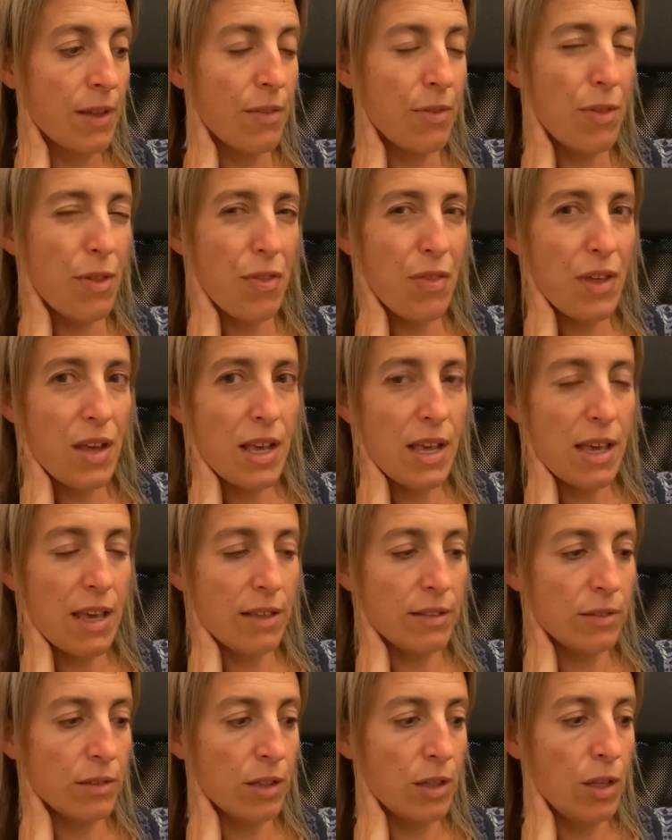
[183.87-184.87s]
The thing
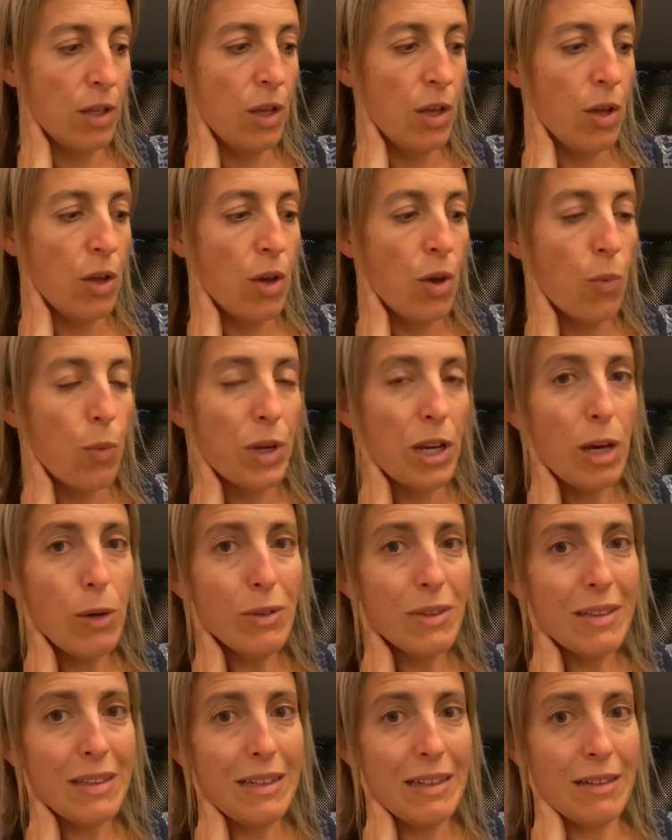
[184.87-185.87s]
is, when I
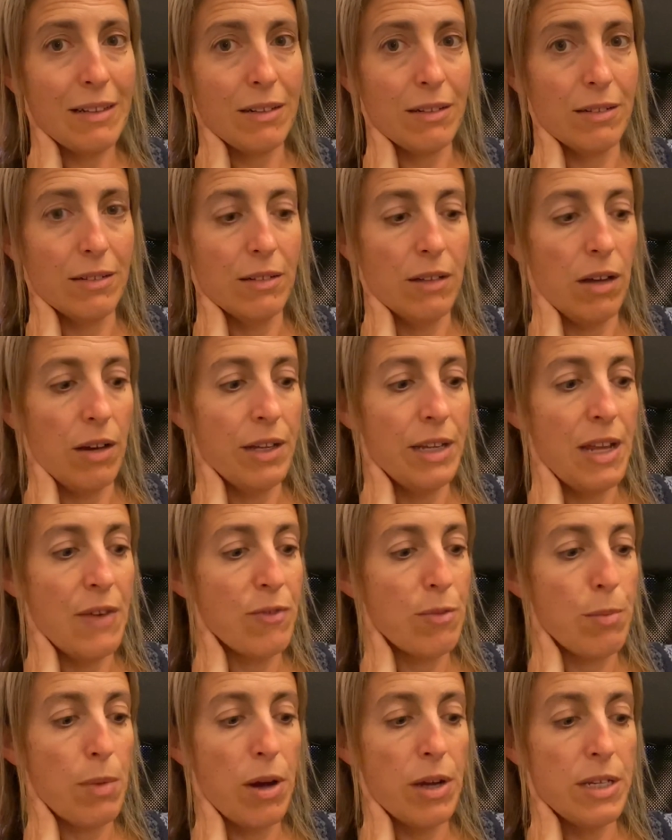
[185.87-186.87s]
was little, I never
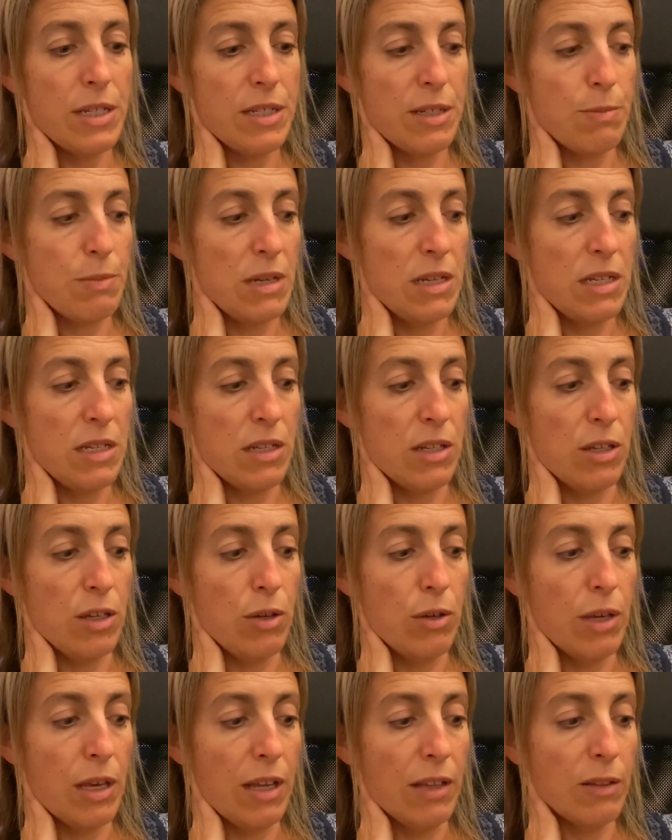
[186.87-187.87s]
minded meeting
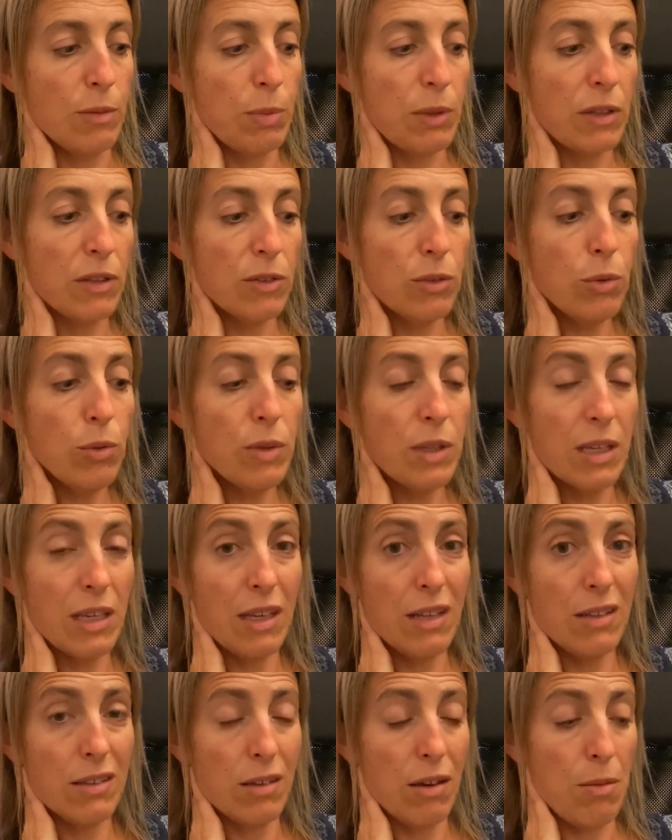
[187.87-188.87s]
new kids because all the
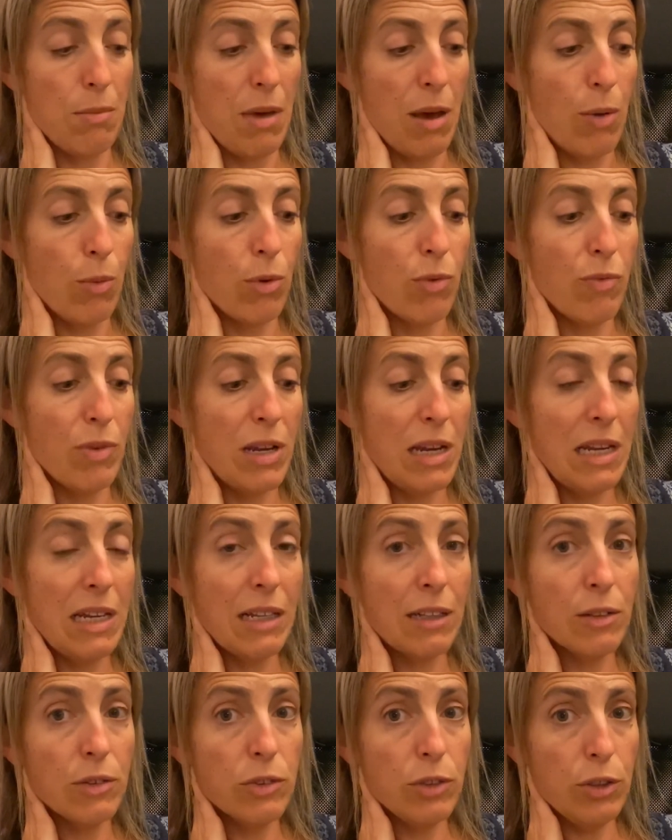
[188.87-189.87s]
kids I met were really
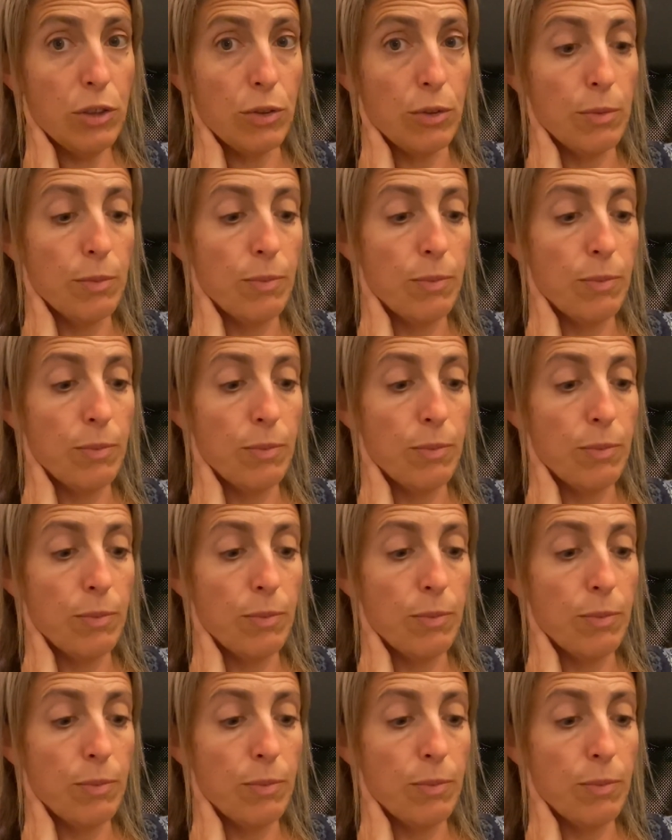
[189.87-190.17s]
little too.